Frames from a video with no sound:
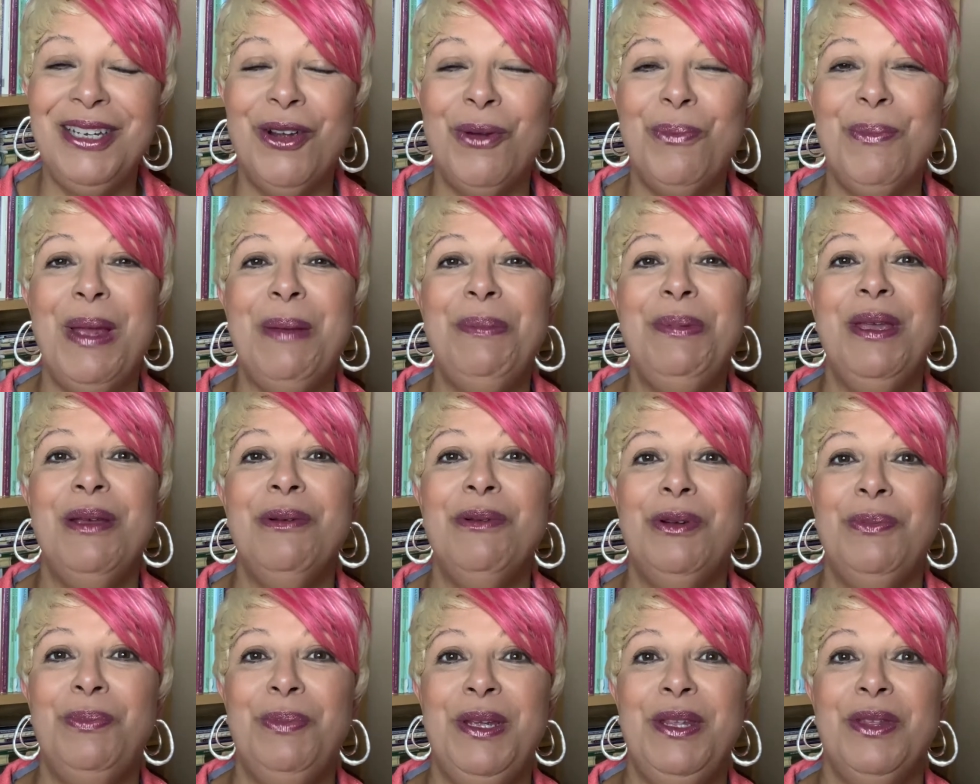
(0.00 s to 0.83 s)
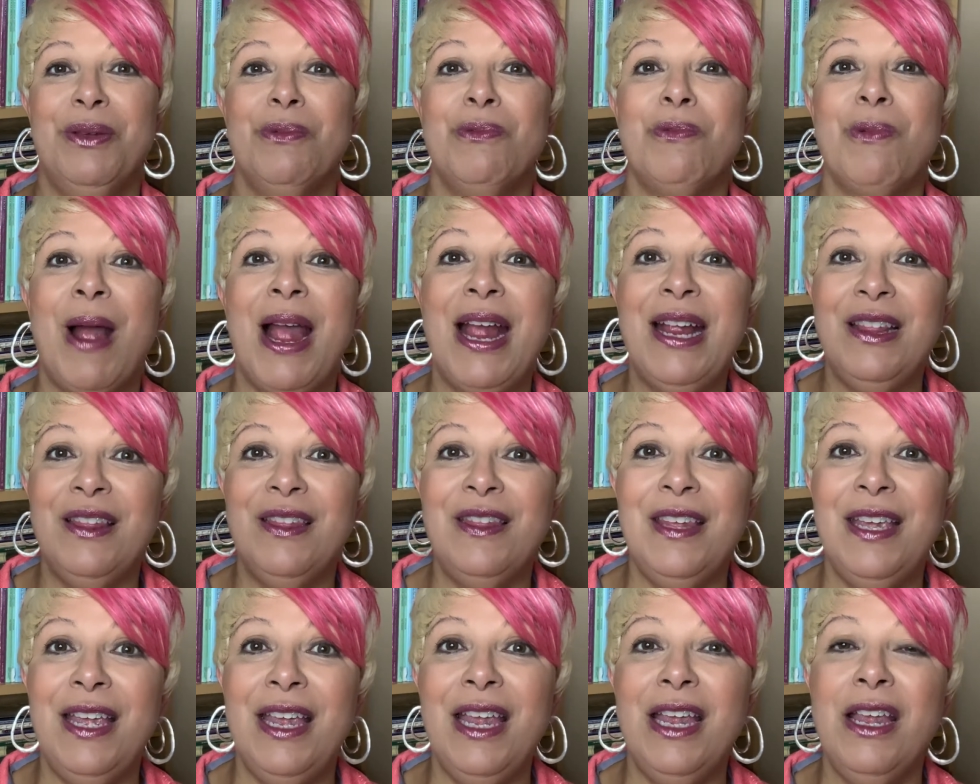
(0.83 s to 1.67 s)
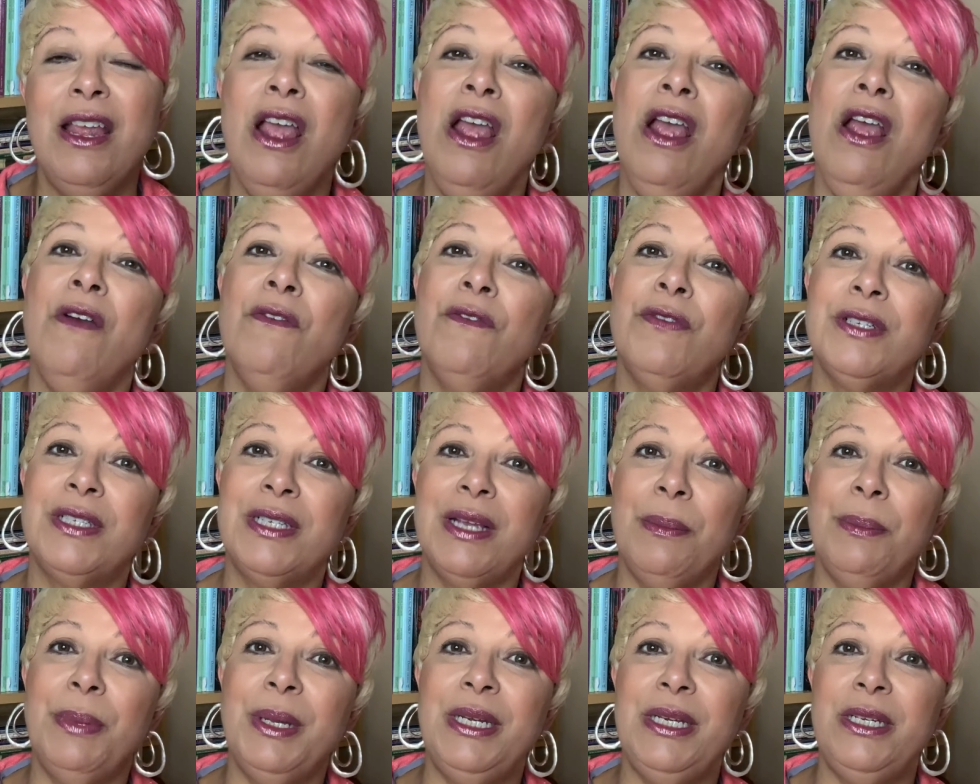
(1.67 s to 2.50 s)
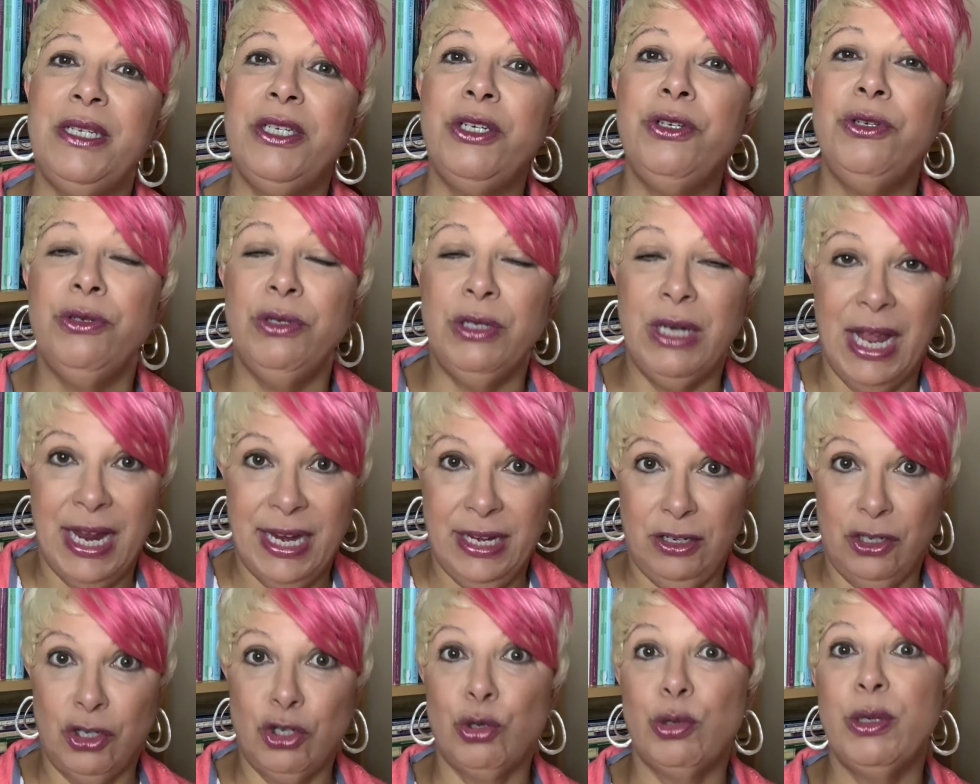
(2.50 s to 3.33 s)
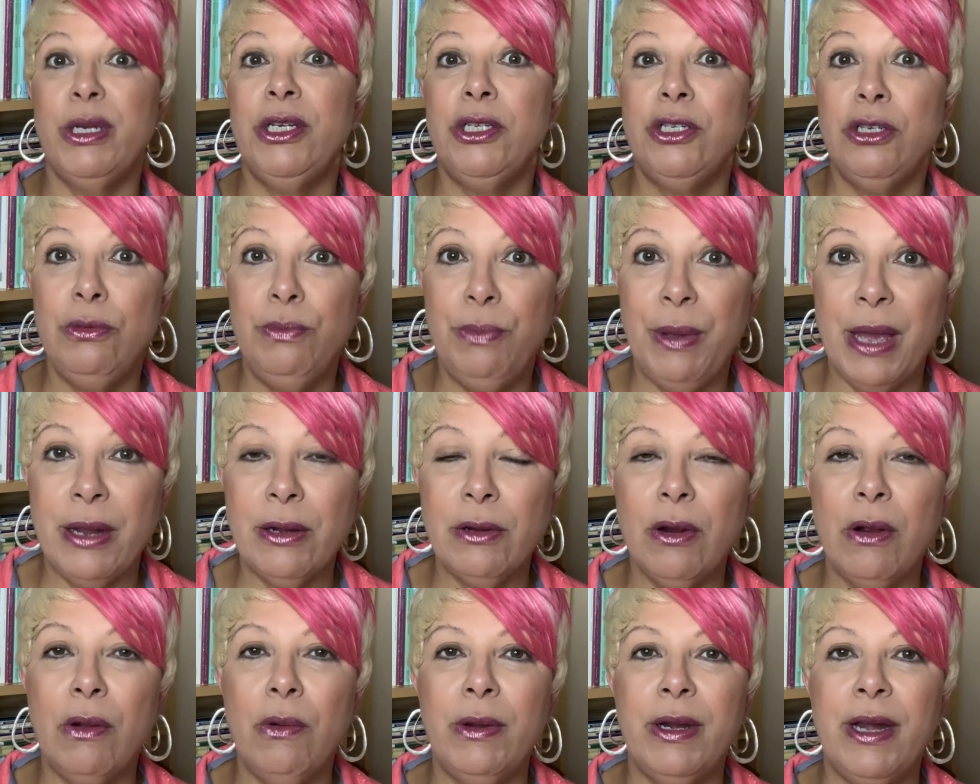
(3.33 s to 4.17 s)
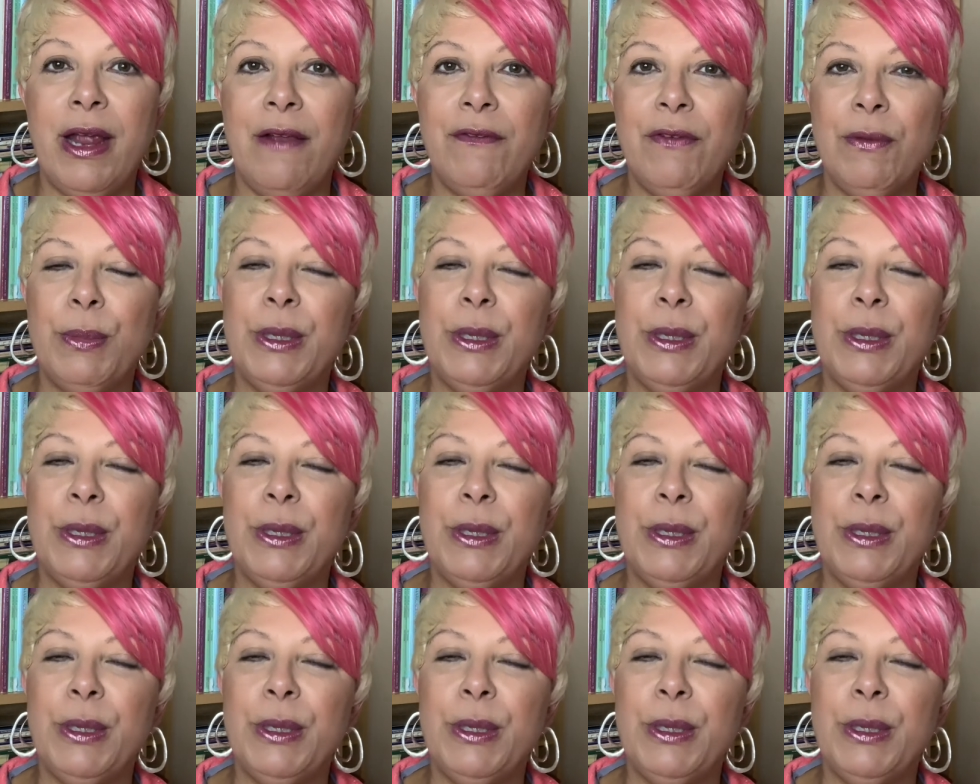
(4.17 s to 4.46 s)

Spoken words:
or maybe it would be the right thing for somebody to like treat you better or whatever,